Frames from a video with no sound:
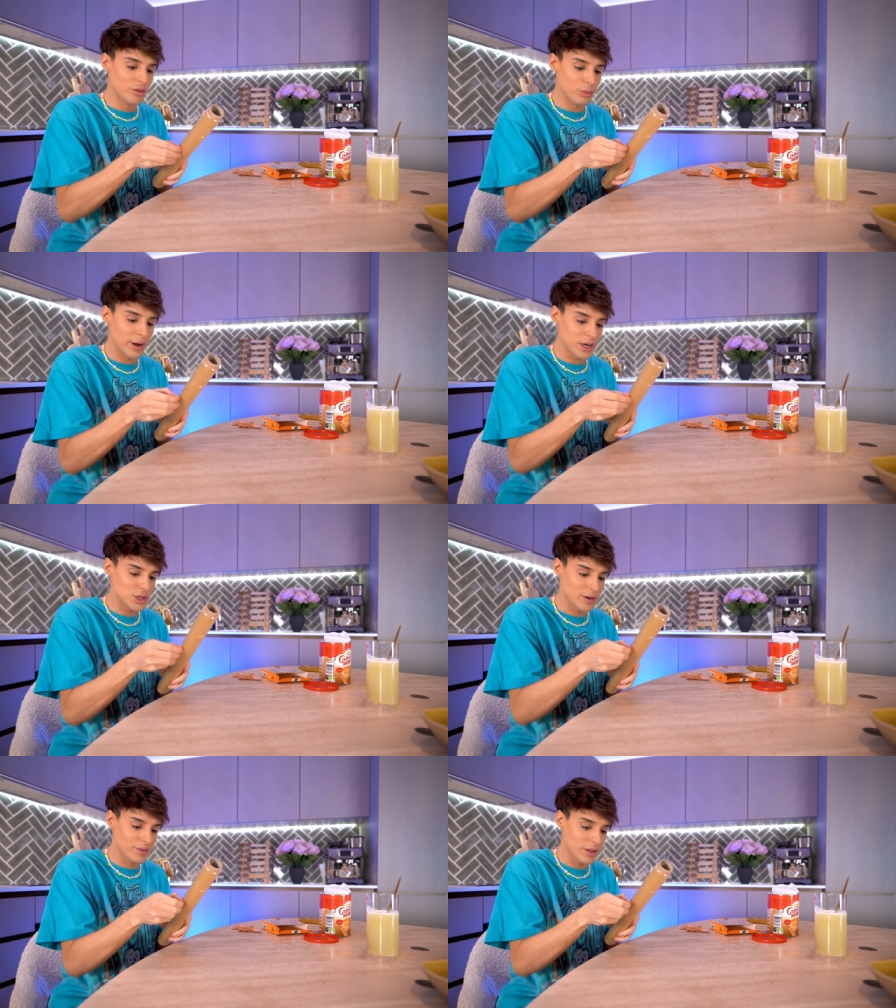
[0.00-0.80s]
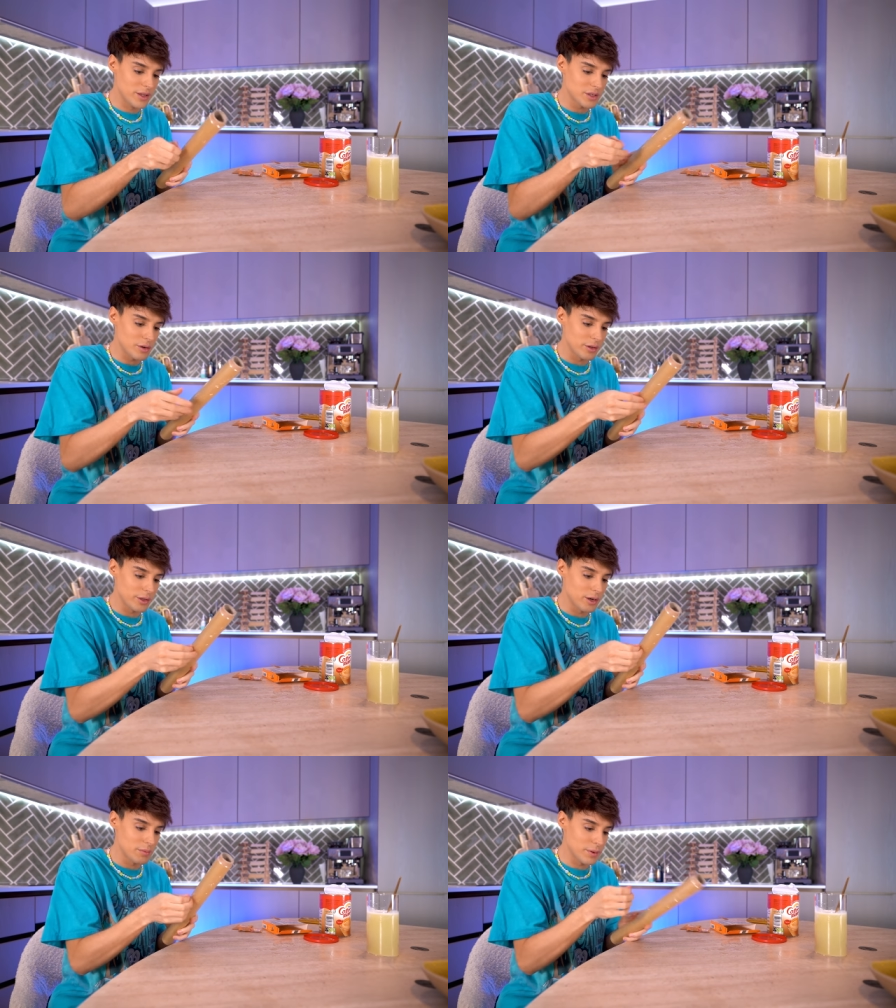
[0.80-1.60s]
quick, I should have done this
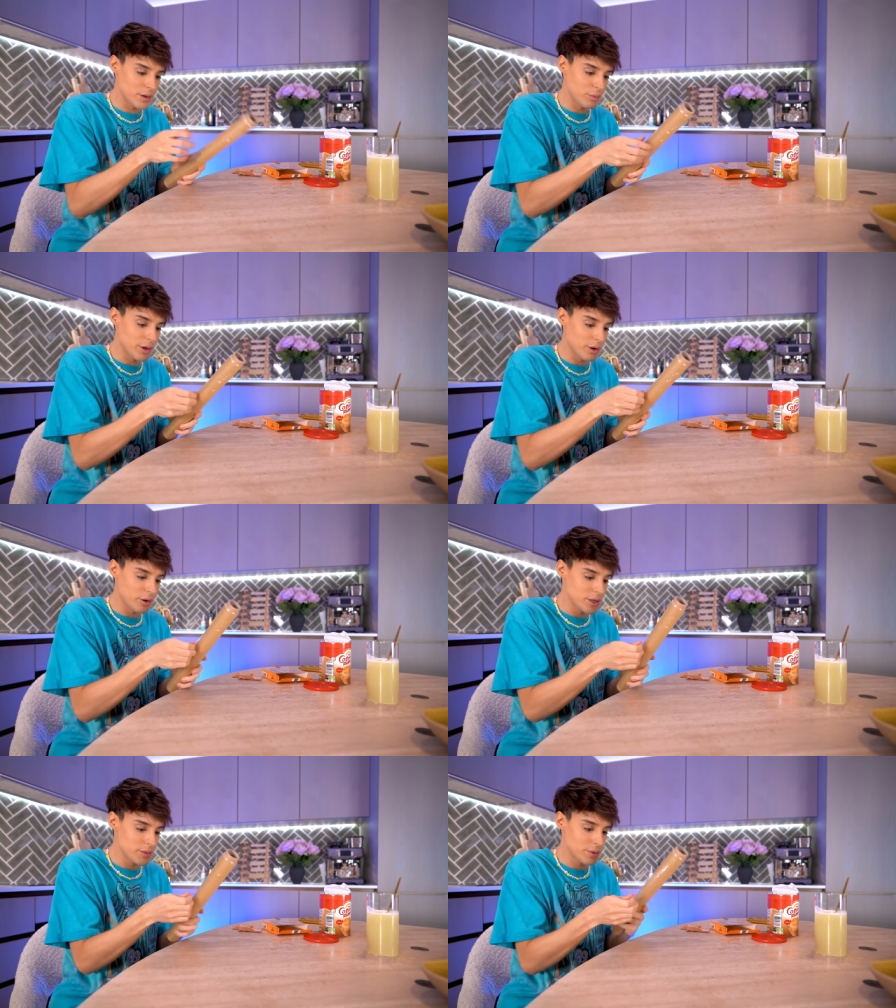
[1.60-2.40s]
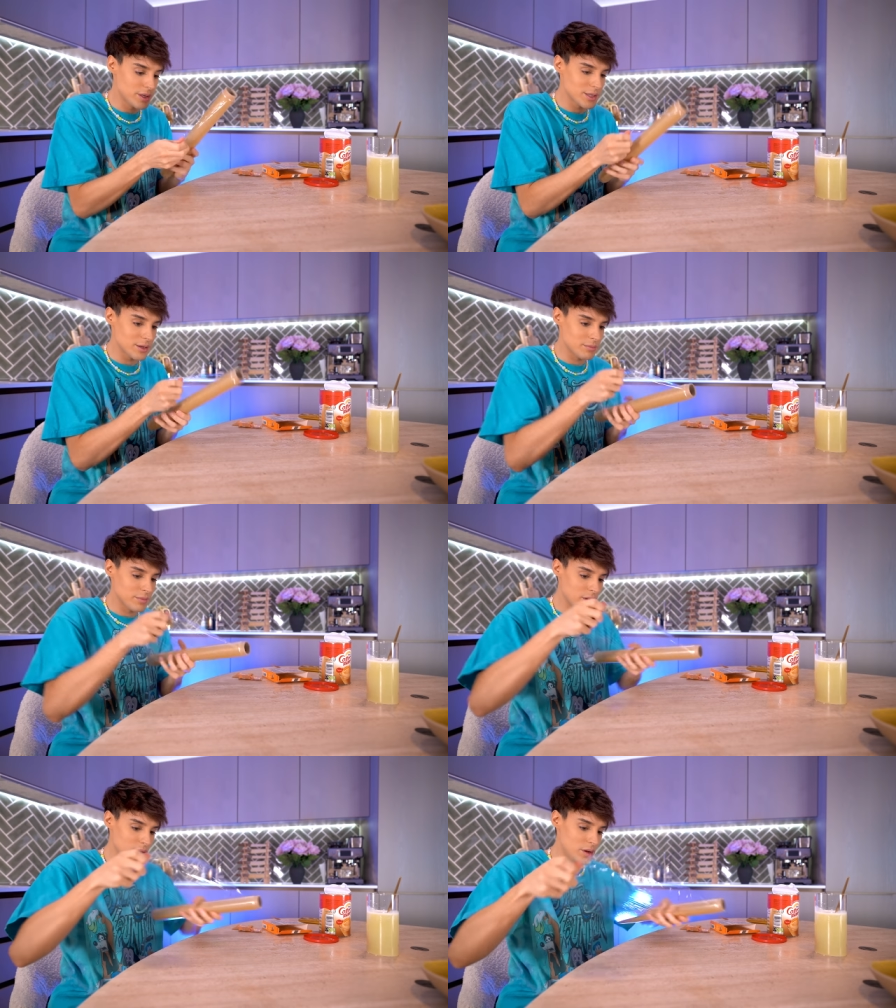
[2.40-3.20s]
earlier, but we are going to put some
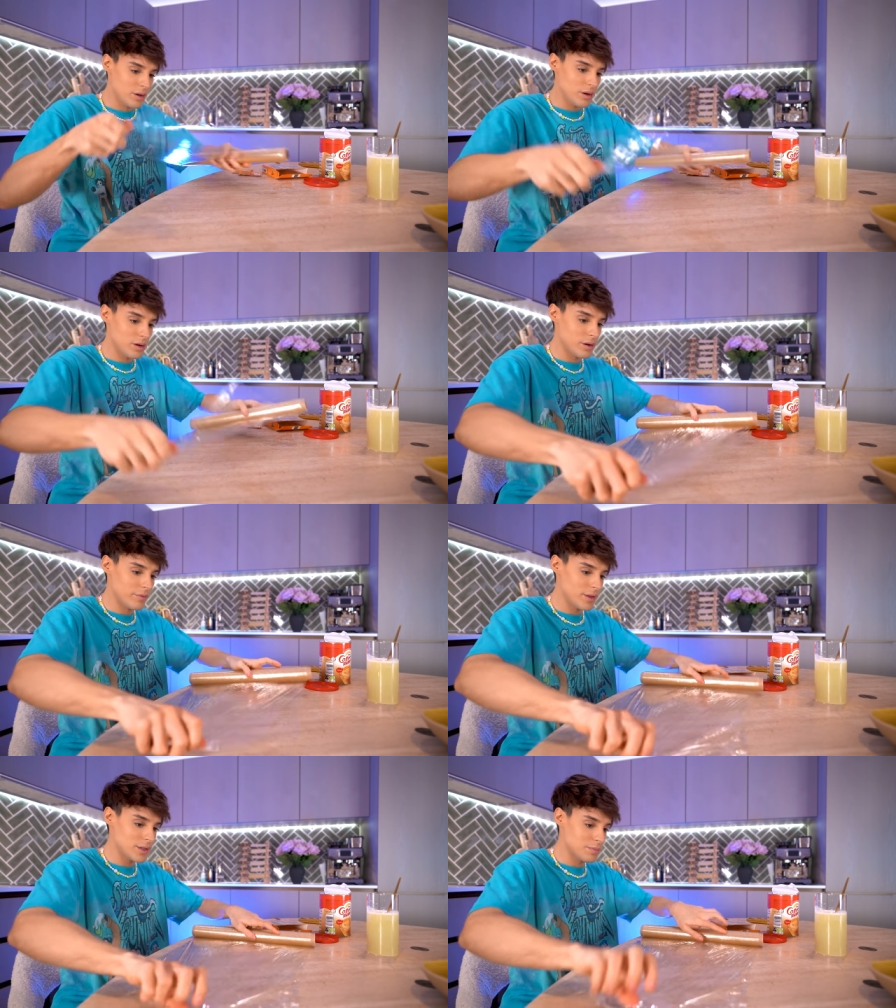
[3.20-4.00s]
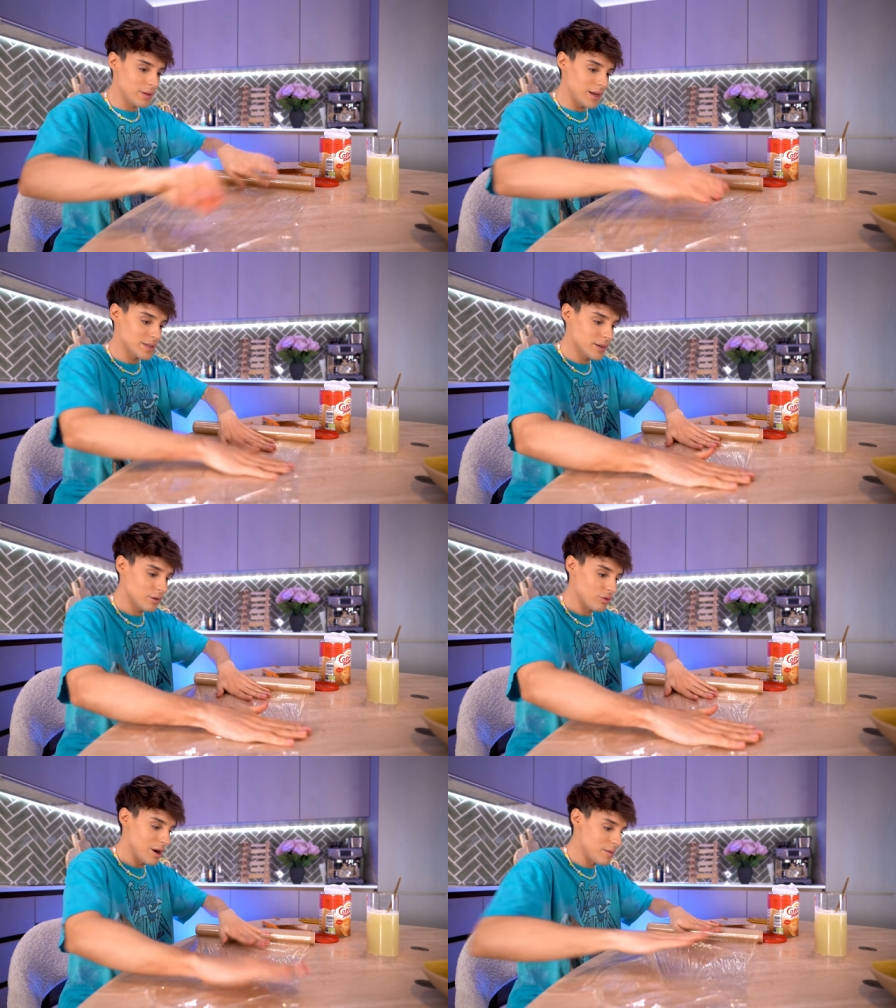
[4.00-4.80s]
of this plastic
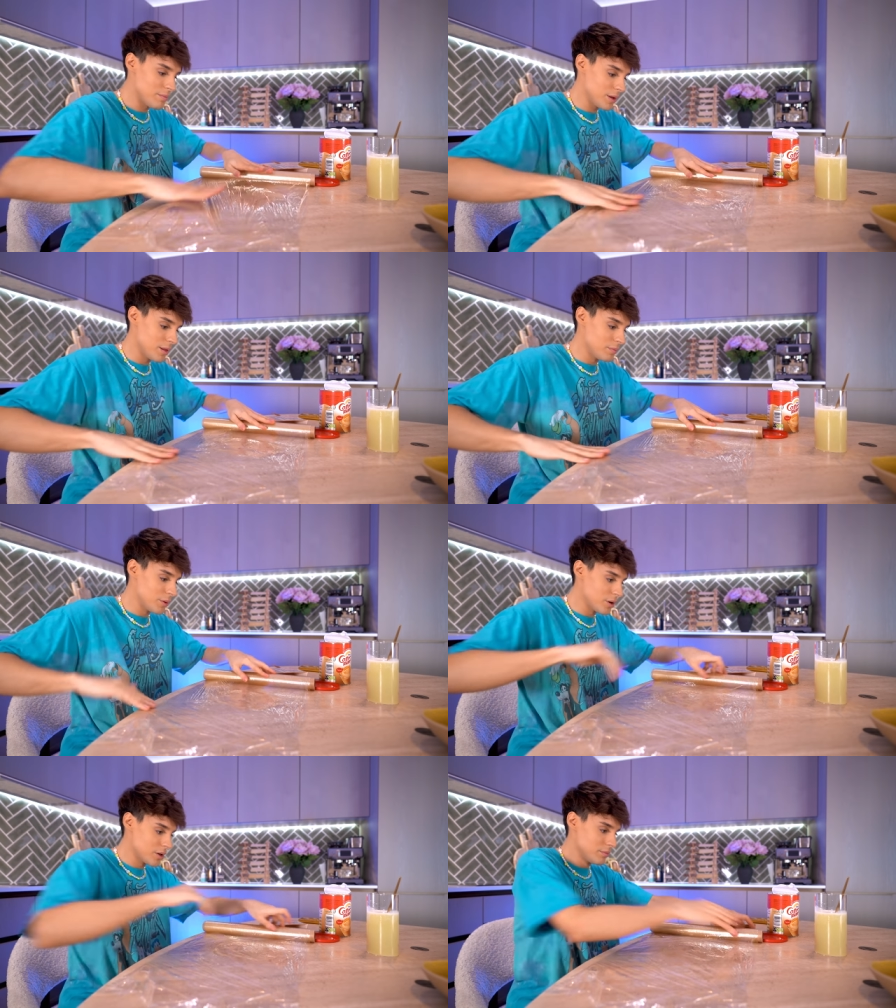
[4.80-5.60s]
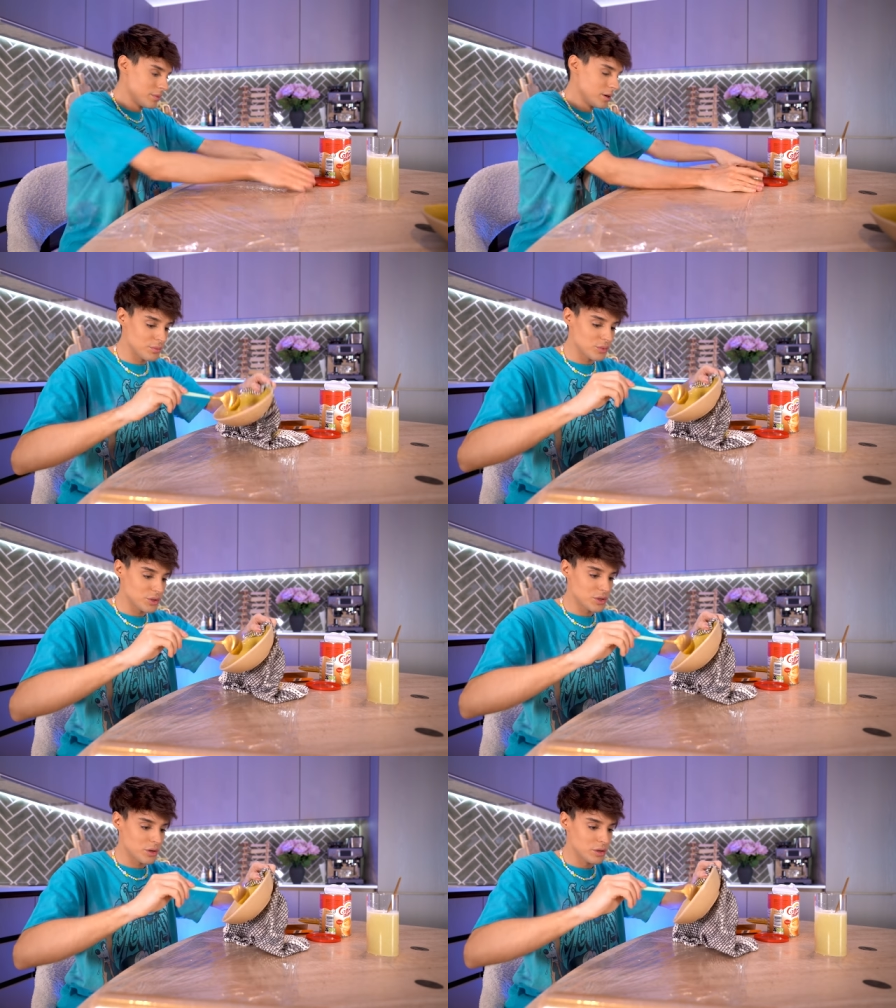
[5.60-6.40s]
wrap in the bottom. We're
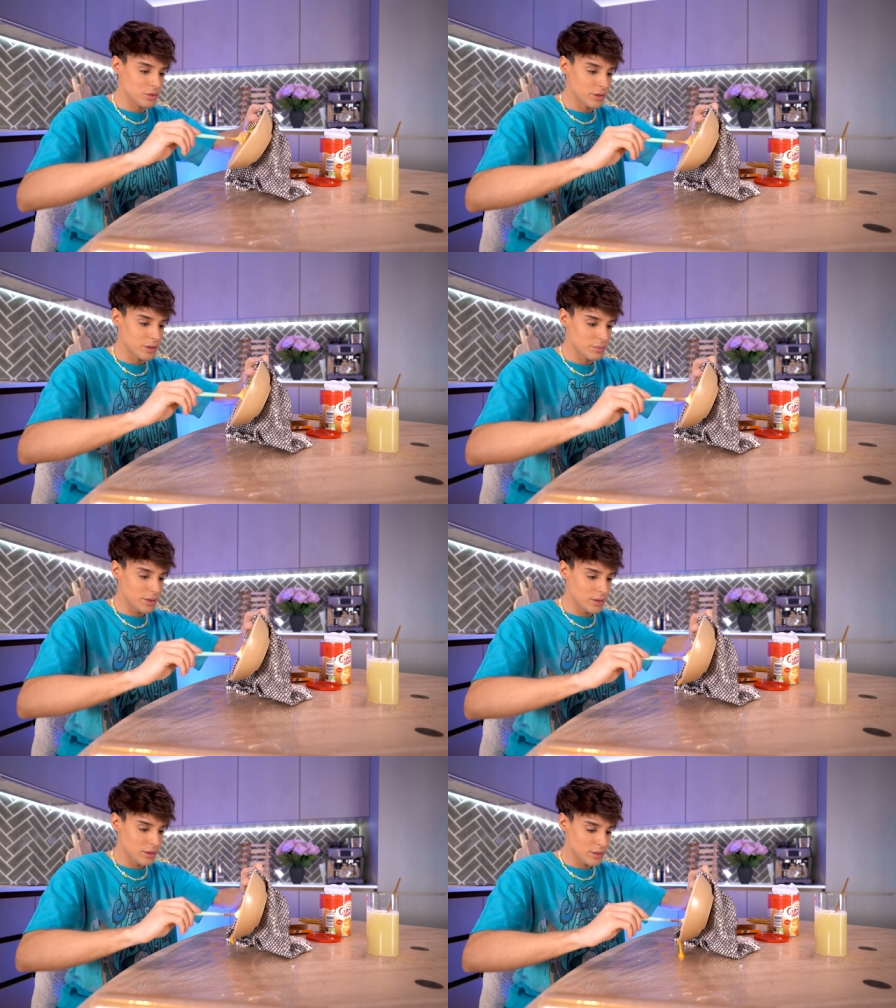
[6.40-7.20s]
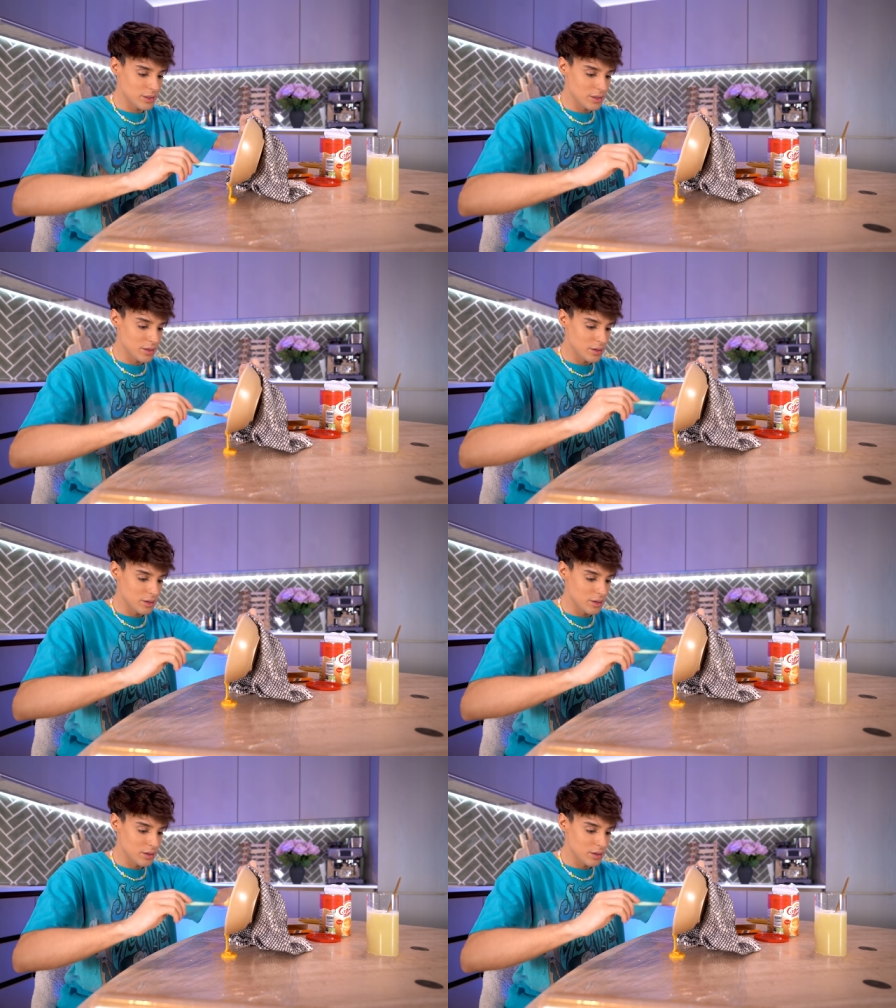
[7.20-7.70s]
just gonna do it because...